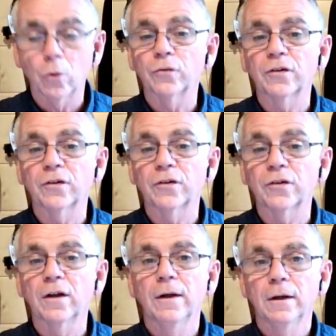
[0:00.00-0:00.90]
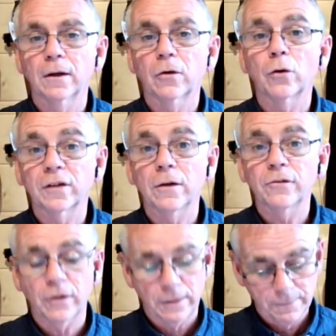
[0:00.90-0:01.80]
forecourts across the
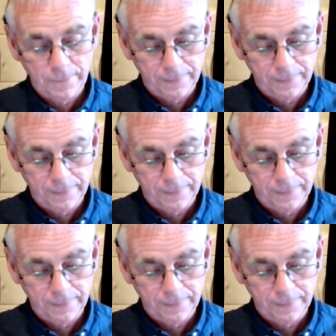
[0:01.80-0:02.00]
country.